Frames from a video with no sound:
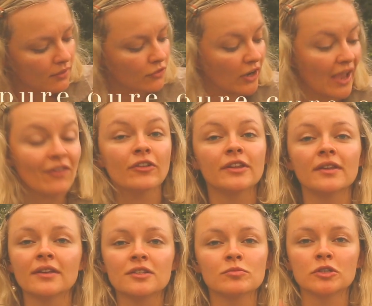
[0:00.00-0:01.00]
for
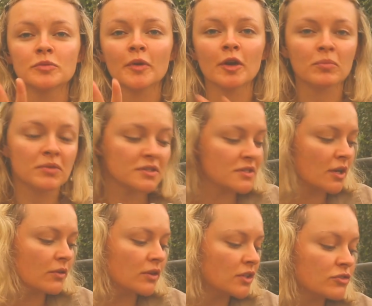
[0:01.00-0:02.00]
everything. It's multi-purpose,
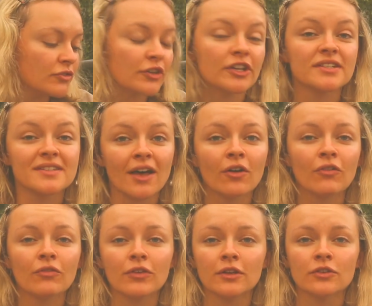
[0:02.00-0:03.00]
so you can use it for yourself,
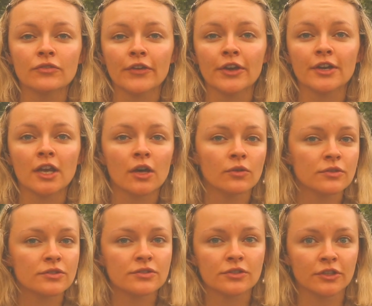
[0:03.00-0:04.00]
you it for your
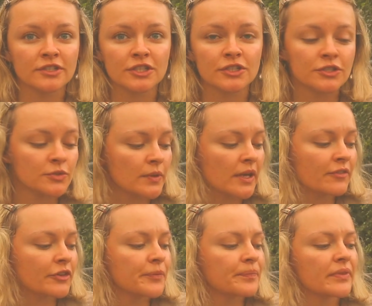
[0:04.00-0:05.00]
clothes, your dishes,
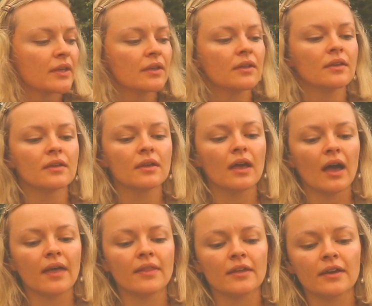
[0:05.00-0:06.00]
whatever.
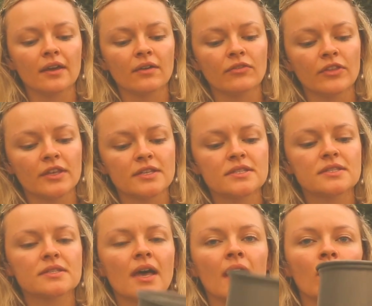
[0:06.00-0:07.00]
And then I have
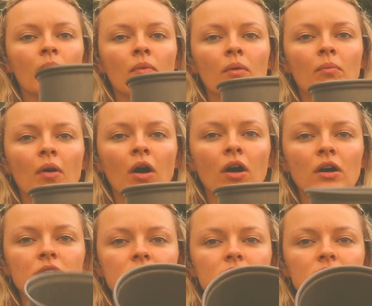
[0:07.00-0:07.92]
this pot